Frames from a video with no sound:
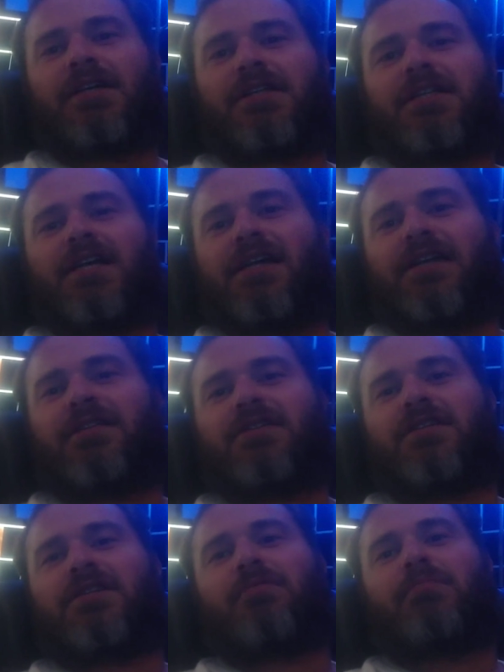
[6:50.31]
because I like to
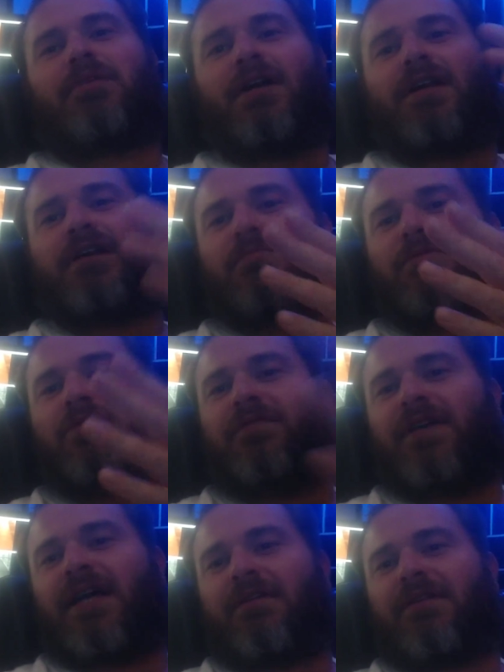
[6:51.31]
see the product moved
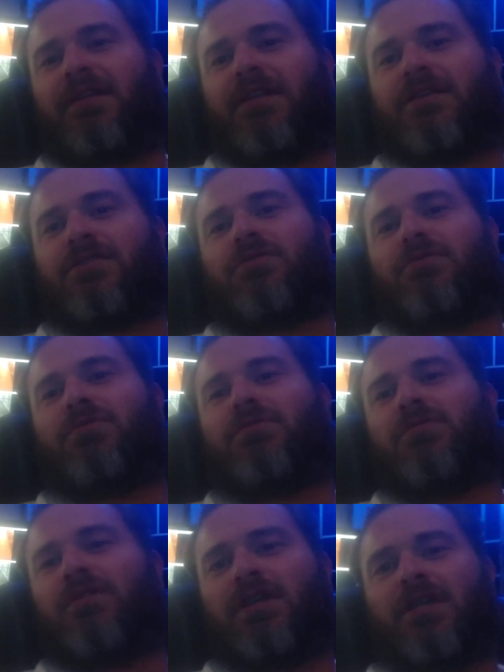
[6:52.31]
out
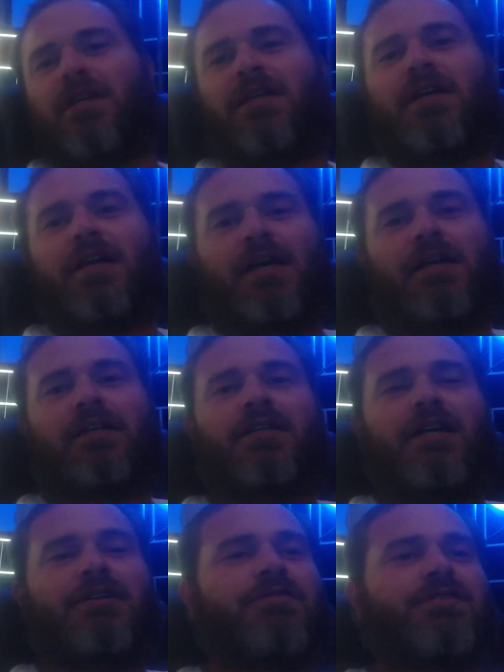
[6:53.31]
into the
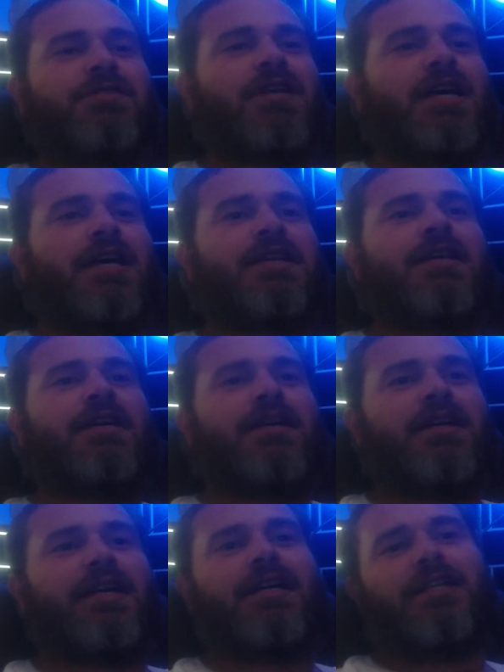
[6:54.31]
countryside,
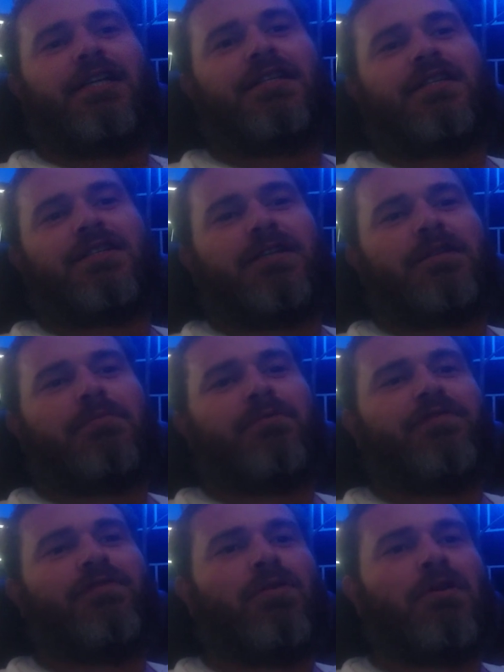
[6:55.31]
and I like to see it
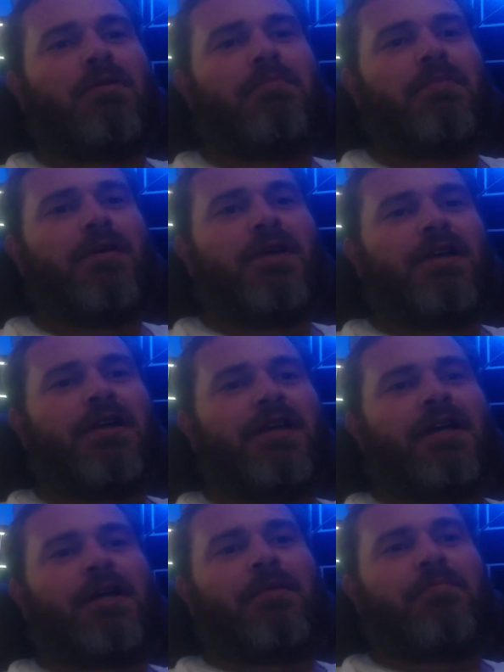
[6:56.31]
perform,
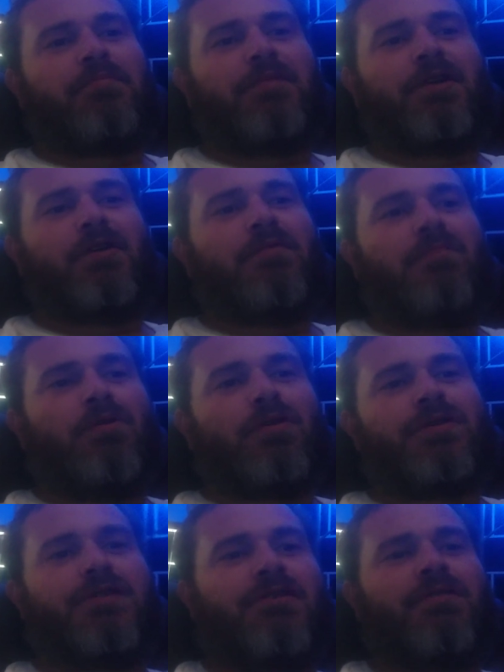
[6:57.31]

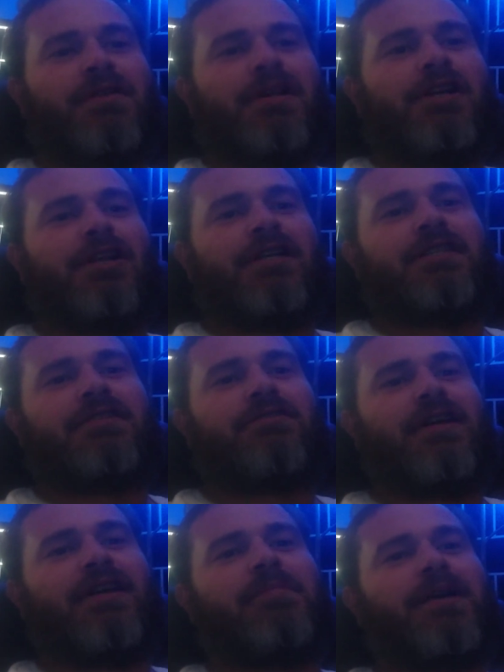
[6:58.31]
more so than I like to
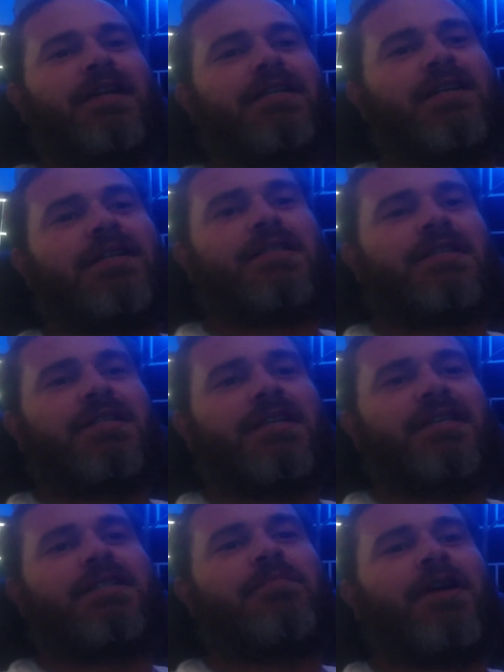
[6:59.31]
try to make tons and
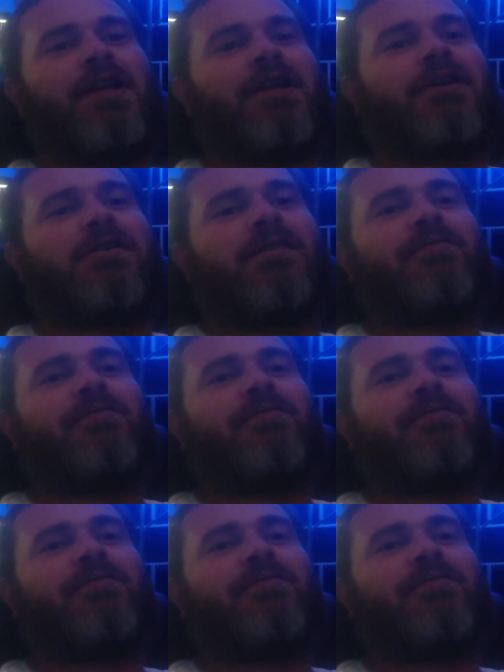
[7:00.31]
tons of money or